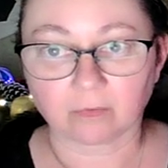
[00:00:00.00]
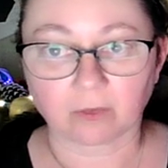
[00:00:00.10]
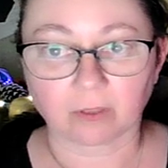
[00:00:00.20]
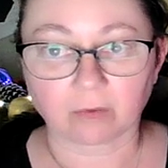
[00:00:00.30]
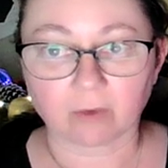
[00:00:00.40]

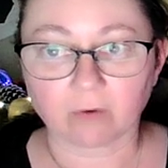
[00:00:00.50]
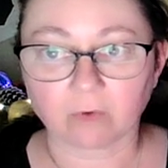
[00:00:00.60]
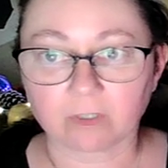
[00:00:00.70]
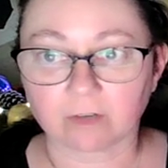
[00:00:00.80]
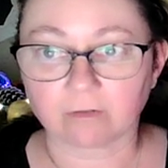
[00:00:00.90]
My threat
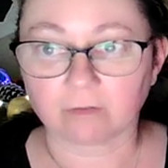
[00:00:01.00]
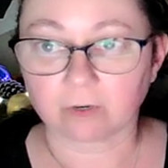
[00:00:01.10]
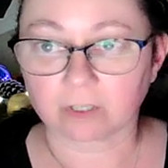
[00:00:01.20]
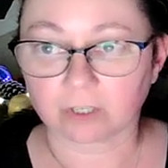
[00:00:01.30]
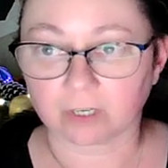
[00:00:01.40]
was
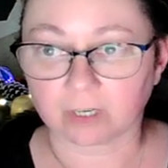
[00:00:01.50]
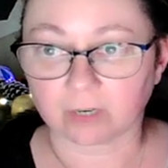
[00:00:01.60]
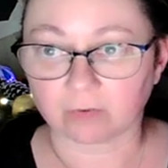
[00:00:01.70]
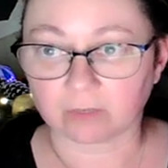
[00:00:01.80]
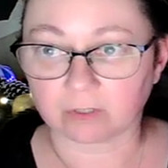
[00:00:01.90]
unfortunate
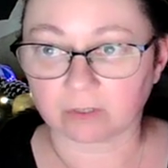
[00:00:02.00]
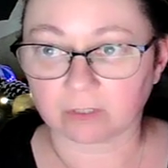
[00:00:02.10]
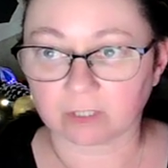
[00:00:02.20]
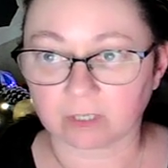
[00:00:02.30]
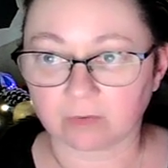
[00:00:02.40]
and
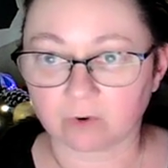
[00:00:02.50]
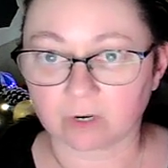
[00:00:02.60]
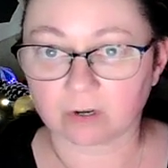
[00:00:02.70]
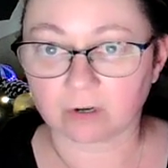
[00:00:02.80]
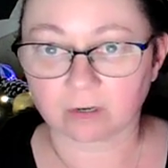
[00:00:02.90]
resulted in
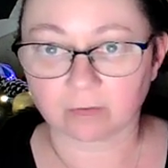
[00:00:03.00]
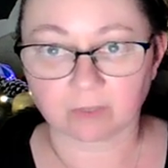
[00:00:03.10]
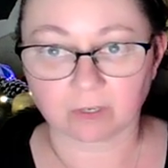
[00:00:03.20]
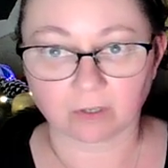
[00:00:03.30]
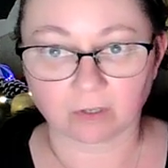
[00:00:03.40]
more harm
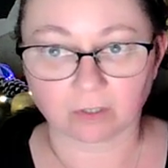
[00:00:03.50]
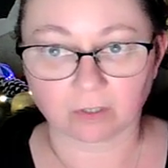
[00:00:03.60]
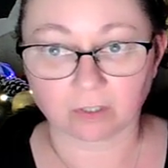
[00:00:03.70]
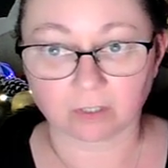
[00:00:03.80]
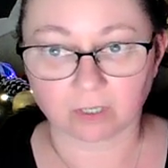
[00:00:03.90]
than good
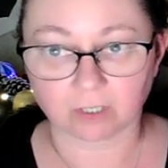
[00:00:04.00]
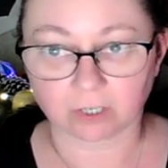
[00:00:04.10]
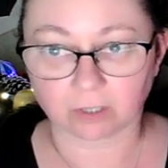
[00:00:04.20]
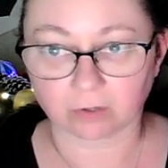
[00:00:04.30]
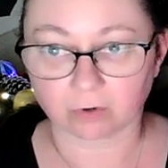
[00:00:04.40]
to
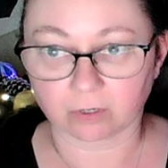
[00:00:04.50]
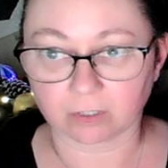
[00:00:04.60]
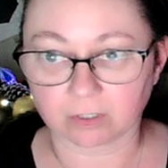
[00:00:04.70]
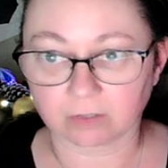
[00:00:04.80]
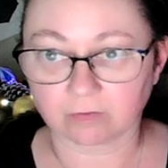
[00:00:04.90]
Deja
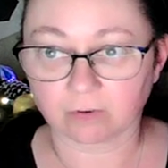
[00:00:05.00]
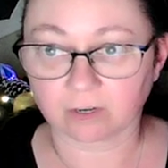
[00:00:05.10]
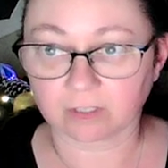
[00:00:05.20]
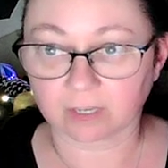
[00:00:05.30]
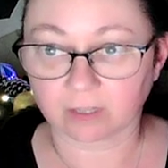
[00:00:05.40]
Thoris, for
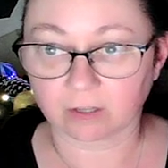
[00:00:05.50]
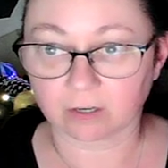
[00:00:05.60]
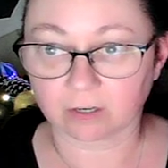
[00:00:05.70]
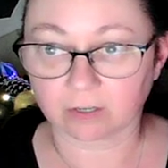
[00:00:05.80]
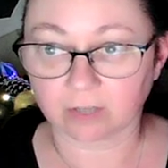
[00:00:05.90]
as I
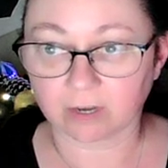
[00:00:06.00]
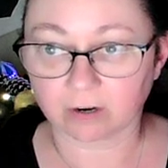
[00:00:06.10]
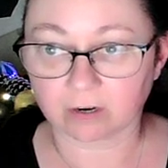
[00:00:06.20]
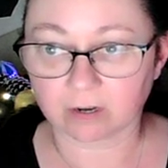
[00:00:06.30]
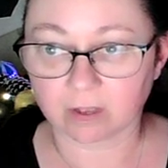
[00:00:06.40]
learned
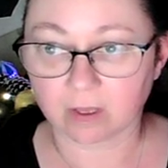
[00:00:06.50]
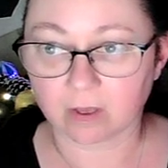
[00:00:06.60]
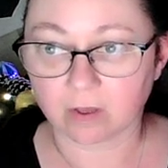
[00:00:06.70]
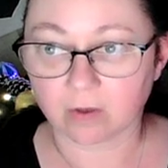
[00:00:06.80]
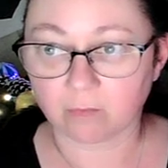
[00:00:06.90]
later,
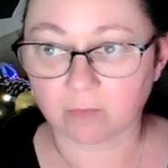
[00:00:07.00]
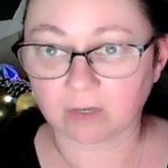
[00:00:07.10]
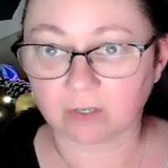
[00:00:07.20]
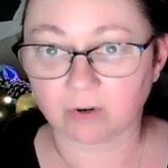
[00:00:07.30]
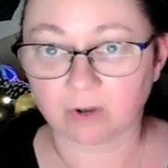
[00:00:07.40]

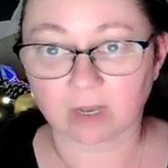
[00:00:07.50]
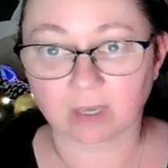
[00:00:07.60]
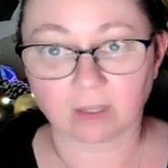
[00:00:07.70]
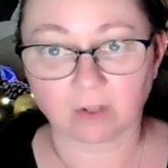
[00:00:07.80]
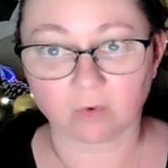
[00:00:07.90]
men do not
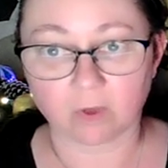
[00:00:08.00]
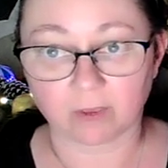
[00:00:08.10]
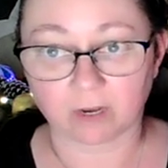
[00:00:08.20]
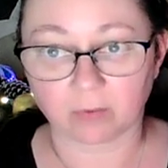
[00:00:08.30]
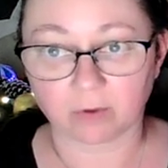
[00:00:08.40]
kill
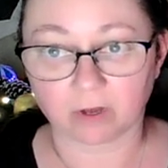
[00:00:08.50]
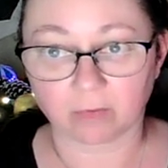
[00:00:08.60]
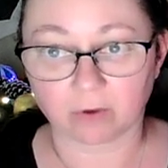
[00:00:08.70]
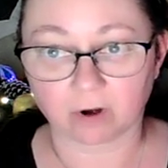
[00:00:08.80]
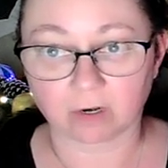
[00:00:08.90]
women
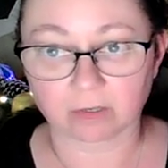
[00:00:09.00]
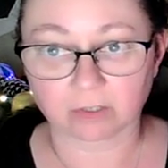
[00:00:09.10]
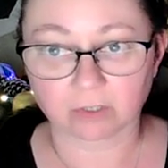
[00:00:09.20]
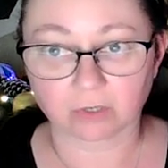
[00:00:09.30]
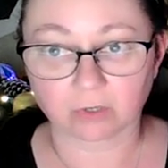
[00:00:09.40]
upon
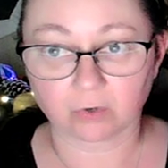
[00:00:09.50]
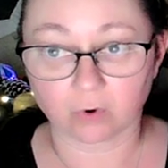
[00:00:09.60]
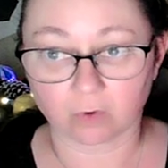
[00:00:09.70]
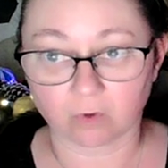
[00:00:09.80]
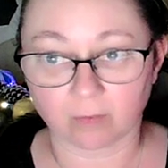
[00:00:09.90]
Mars,
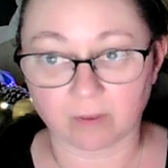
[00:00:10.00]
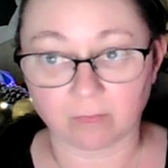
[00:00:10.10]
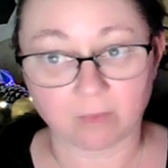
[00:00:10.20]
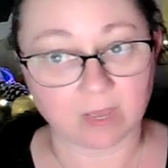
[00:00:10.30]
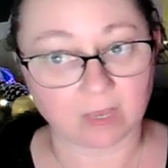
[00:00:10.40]
nor
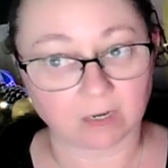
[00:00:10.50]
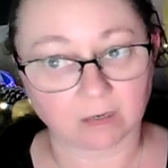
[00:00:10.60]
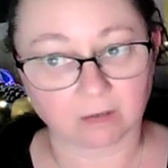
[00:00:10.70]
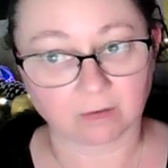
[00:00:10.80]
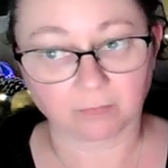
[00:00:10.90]
women men.
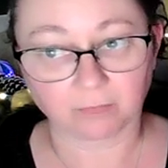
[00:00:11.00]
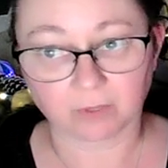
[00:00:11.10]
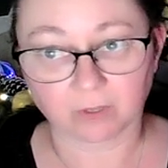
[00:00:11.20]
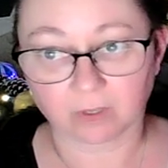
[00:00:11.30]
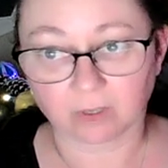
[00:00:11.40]

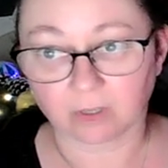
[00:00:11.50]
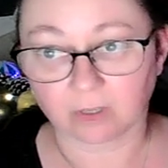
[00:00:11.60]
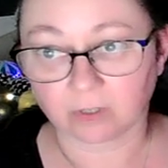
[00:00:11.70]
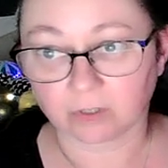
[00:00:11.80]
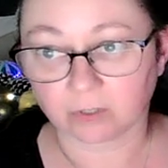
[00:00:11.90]

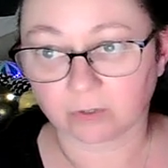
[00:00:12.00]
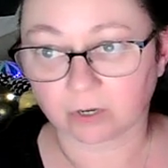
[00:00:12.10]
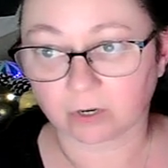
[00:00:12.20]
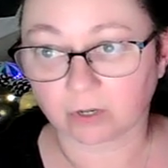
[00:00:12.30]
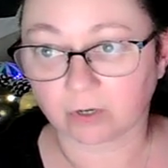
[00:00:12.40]
So
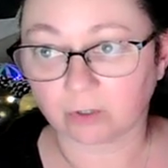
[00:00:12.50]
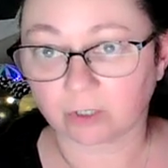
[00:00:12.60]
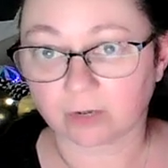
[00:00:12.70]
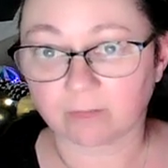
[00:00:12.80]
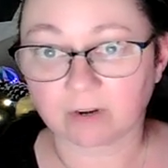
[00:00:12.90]

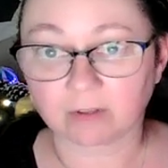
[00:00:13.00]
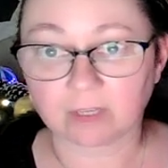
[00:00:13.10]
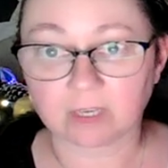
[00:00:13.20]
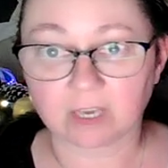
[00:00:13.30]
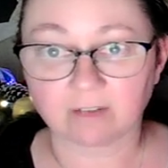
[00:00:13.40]
Sarkoja
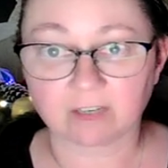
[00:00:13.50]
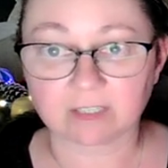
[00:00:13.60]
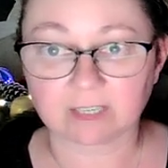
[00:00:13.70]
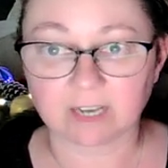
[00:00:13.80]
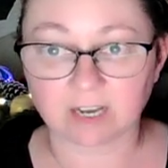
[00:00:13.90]
merely gave
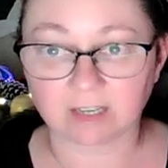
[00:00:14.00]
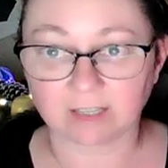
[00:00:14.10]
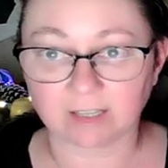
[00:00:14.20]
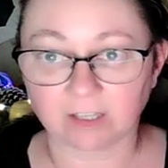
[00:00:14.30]
us an ugly